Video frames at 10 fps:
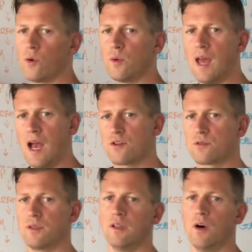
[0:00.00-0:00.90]
are we
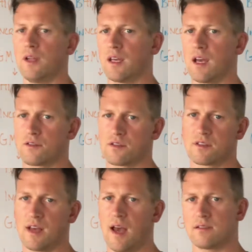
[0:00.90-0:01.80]
actually loading
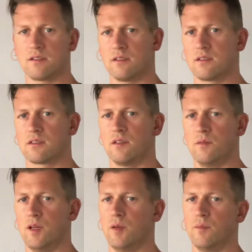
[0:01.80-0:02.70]
exercises
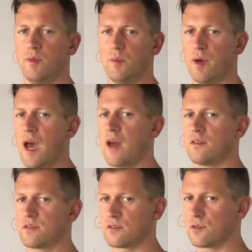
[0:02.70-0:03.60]
and
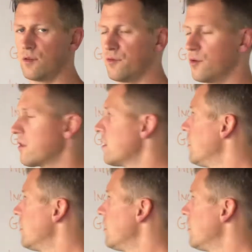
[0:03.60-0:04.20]
patterns and so forth.